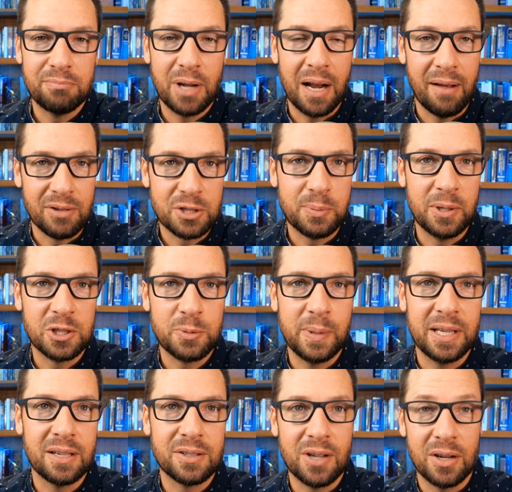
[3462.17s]
but I have experienced
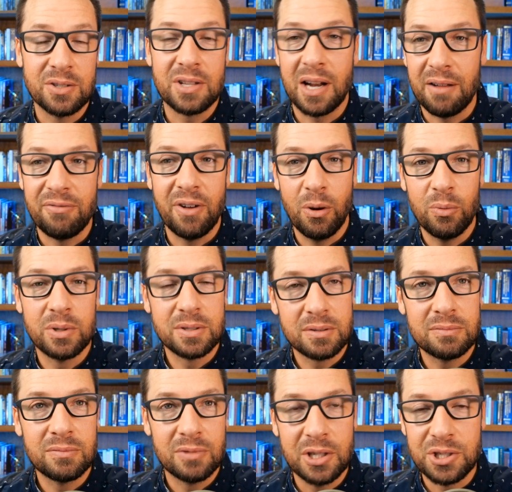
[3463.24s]
speaking in tongues that I felt was
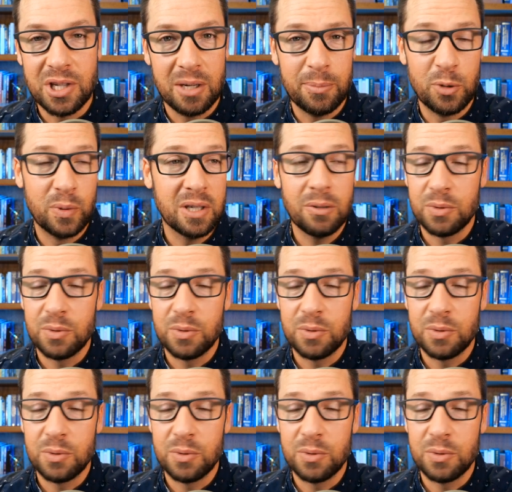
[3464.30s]
legitimate and real.